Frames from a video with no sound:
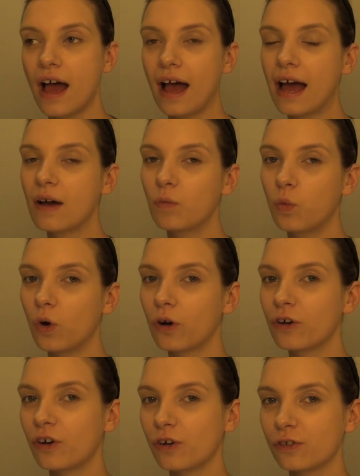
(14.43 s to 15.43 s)
and
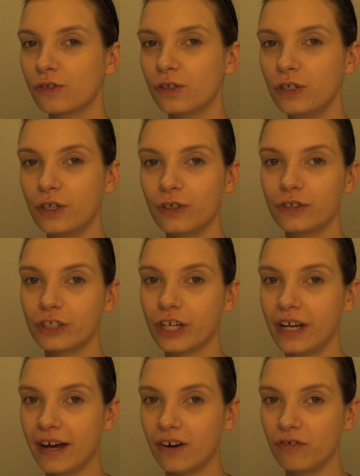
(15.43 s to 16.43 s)
one on the new
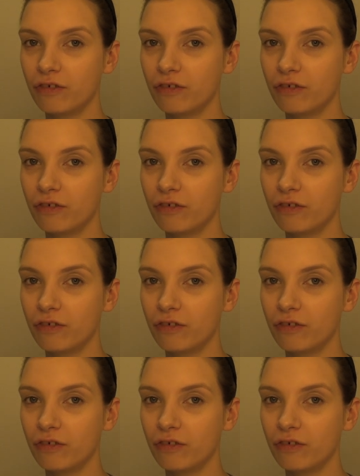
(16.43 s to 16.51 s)
Chanel